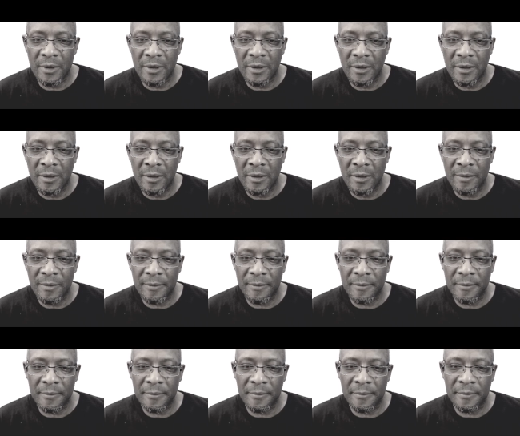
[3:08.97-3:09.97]

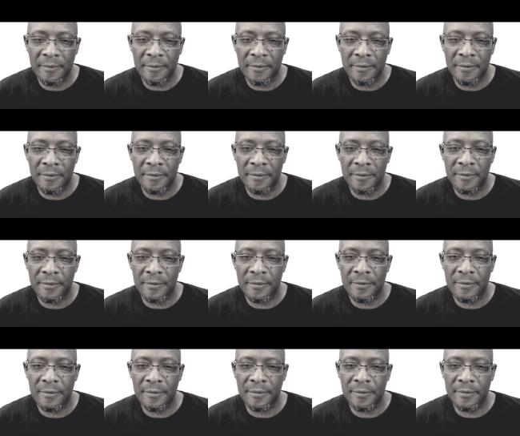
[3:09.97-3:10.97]

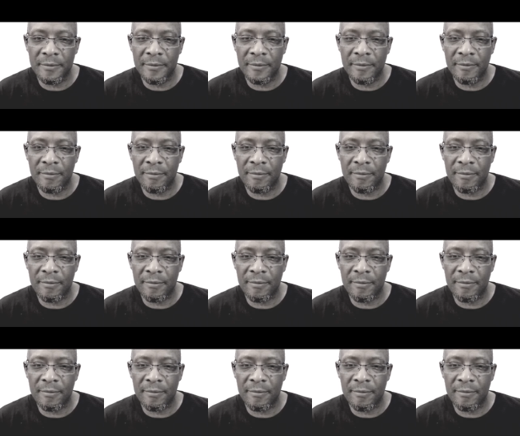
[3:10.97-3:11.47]
No one is speaking in this clip.